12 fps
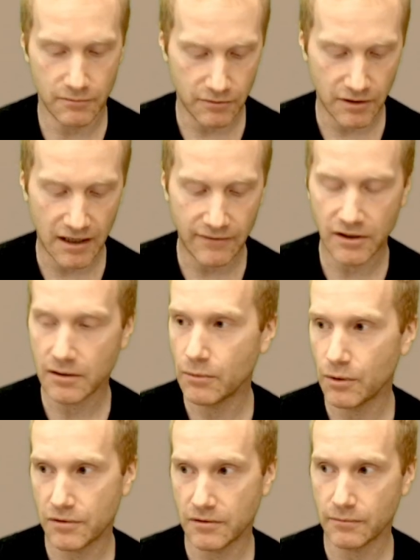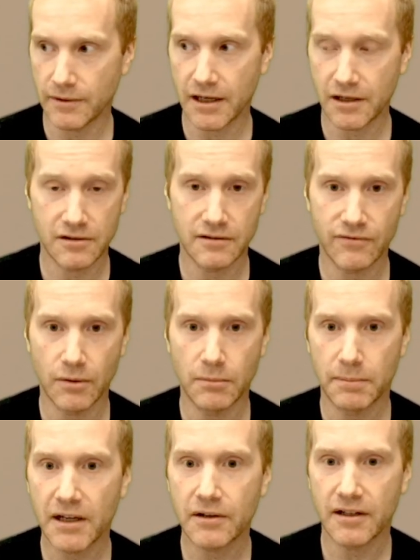having emotional reactions from the player,